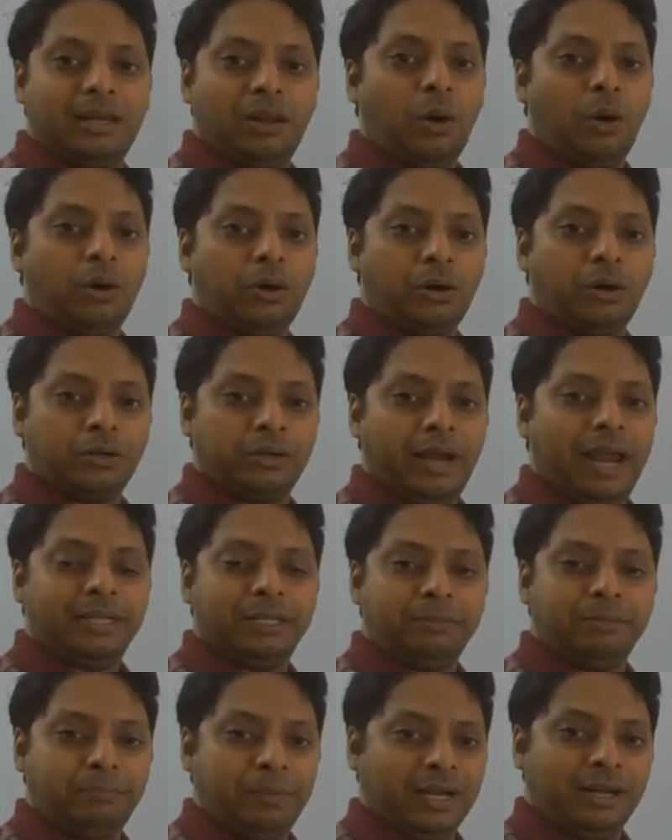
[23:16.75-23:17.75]
or
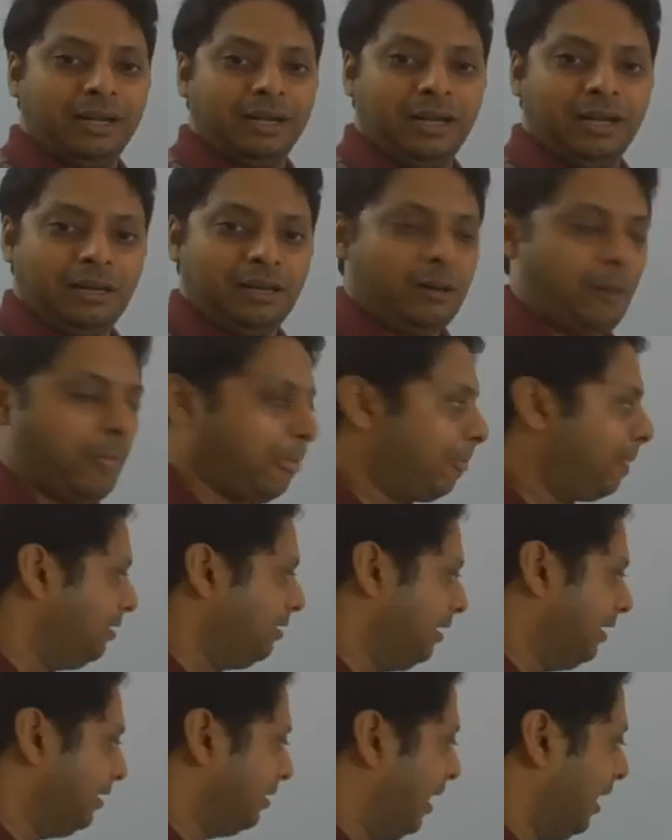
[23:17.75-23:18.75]
anti-parallel,
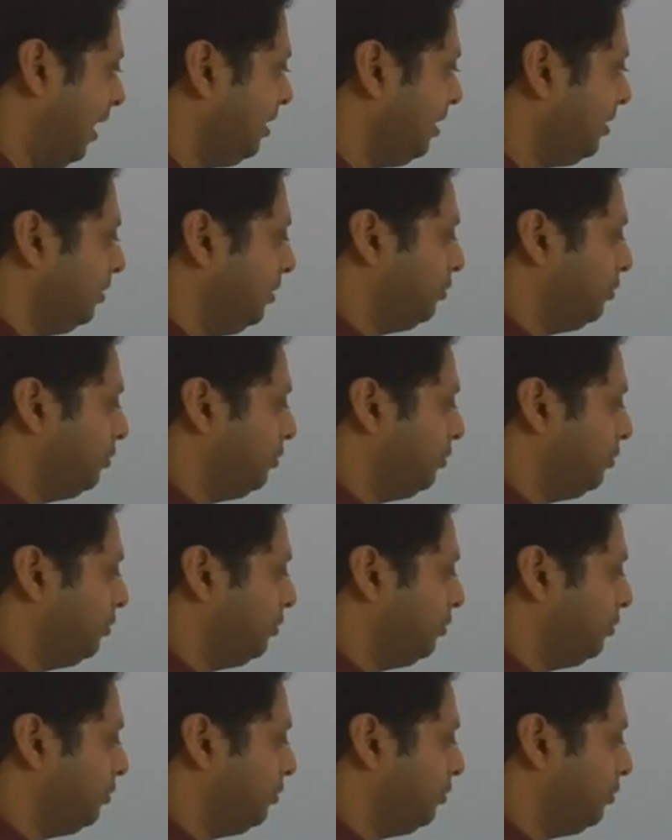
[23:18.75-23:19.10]
like that.